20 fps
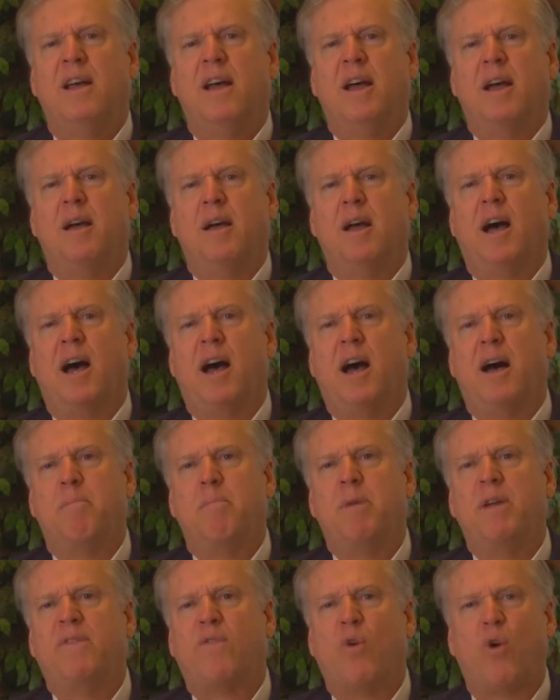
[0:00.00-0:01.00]
Uh,
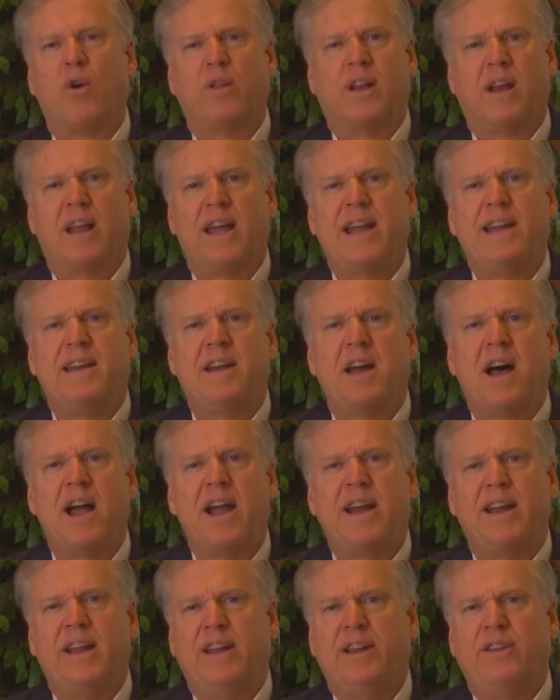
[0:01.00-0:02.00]
before the late
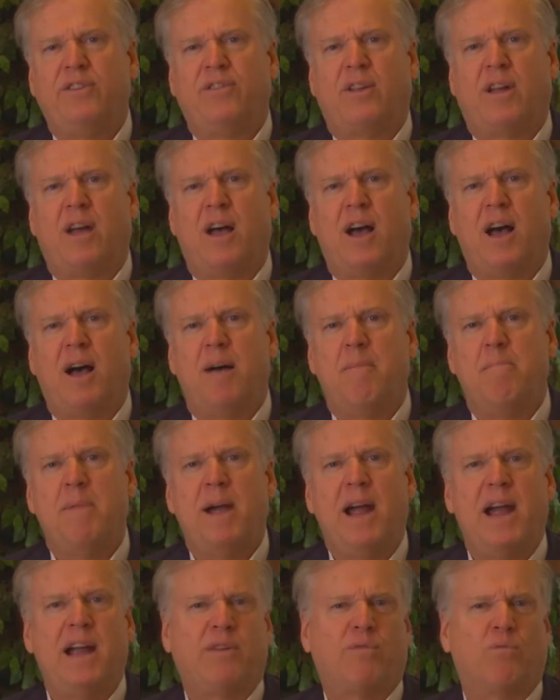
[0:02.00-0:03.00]
90s, uh,
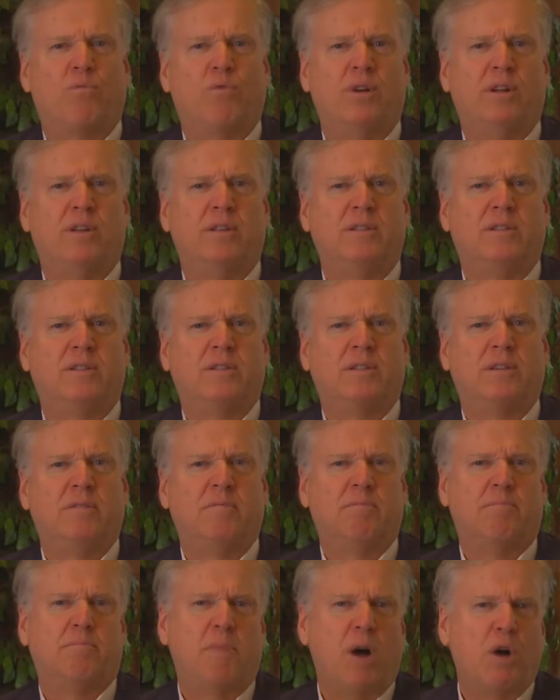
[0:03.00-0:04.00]
mesh was
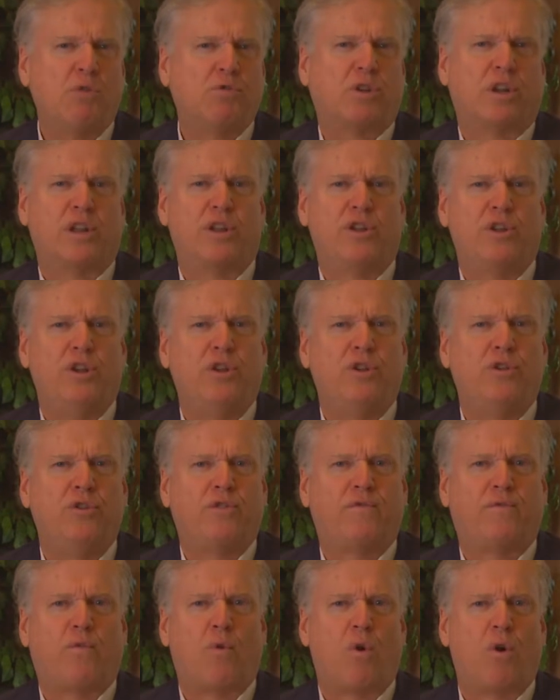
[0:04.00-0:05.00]
mostly
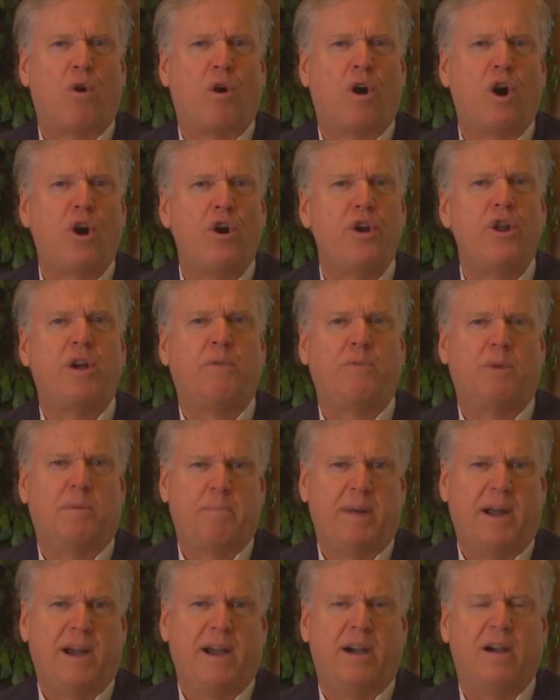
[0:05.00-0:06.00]
used for hernia
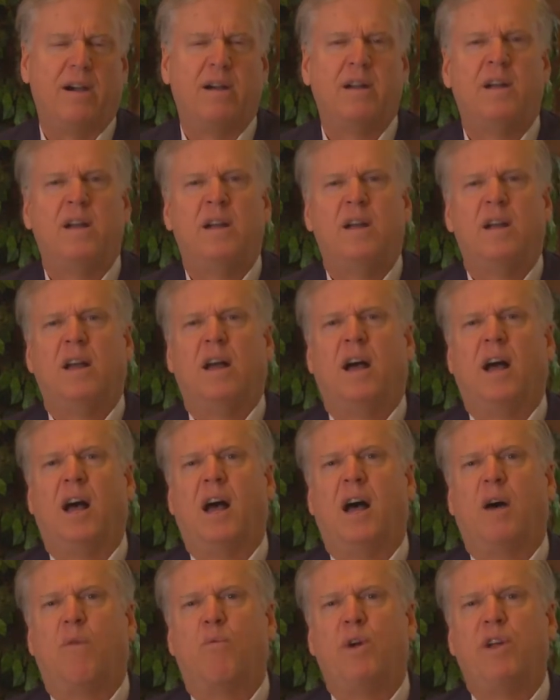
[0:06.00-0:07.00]
repair,
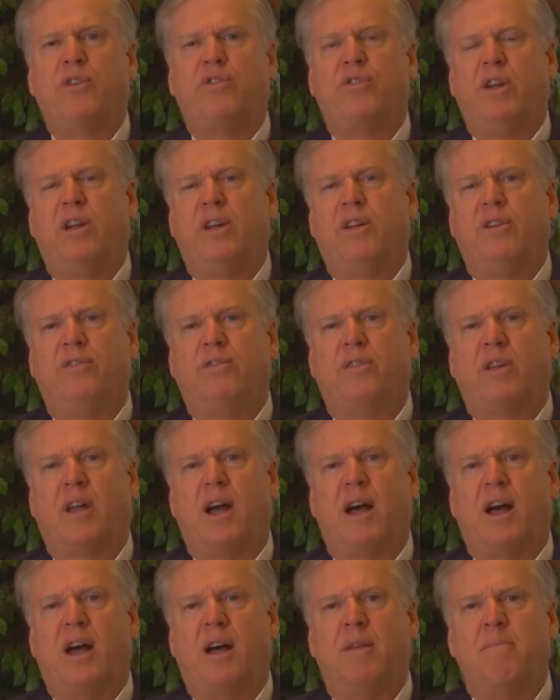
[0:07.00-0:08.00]
uh, which is
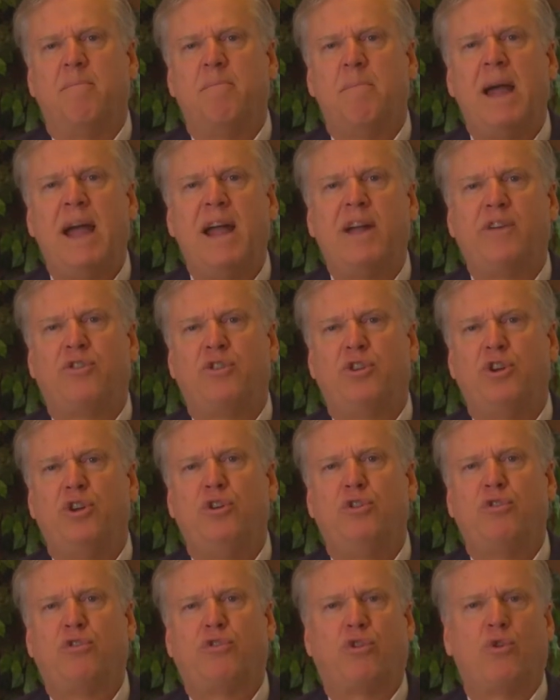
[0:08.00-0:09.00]
uh, mesh
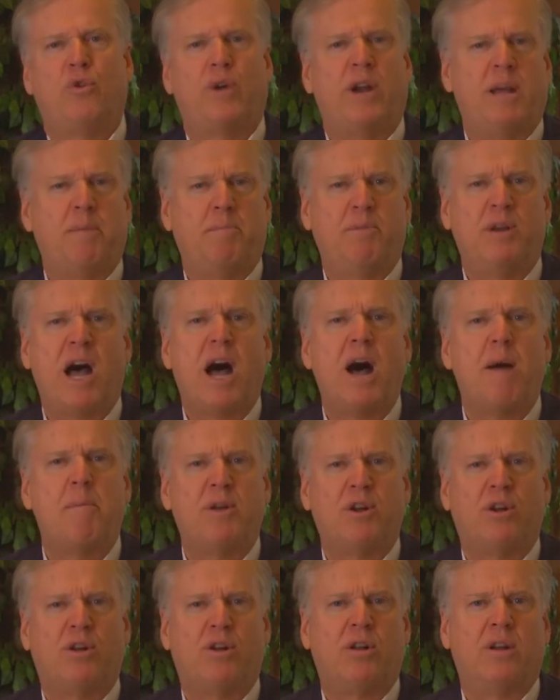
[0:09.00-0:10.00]
used through an
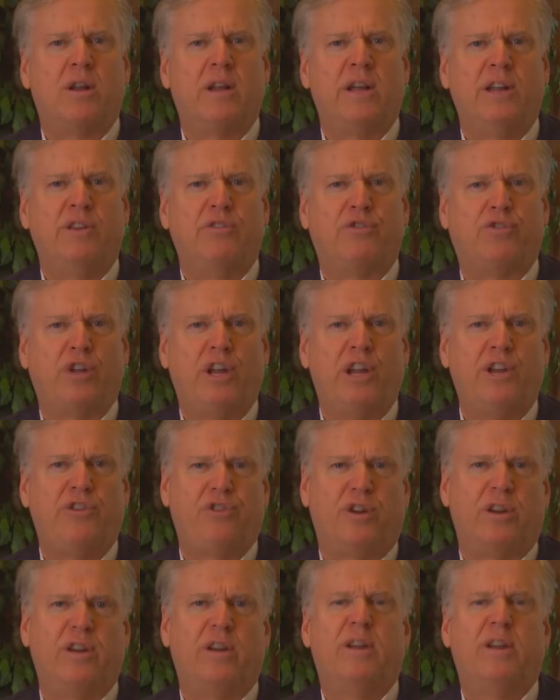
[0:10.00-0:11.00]
abdominal incision.